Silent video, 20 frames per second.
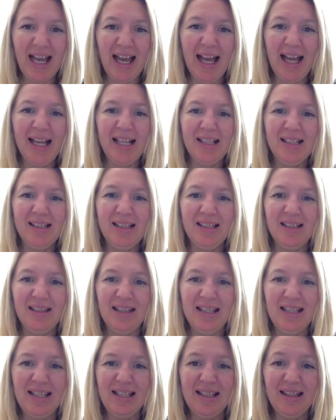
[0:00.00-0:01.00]
and
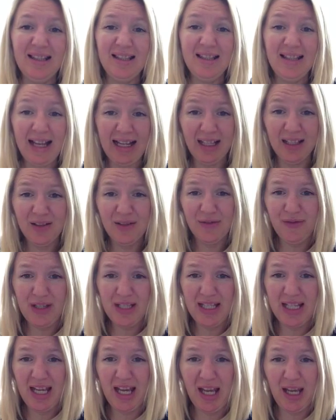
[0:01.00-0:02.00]
this is the second
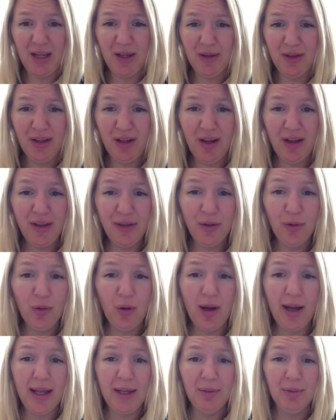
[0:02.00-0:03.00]
video that I thought
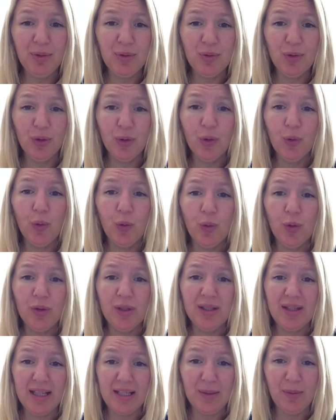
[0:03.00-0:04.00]
I would record
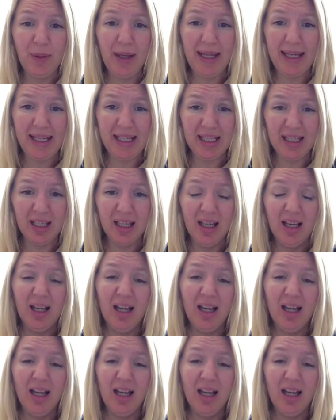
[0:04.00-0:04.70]
this week.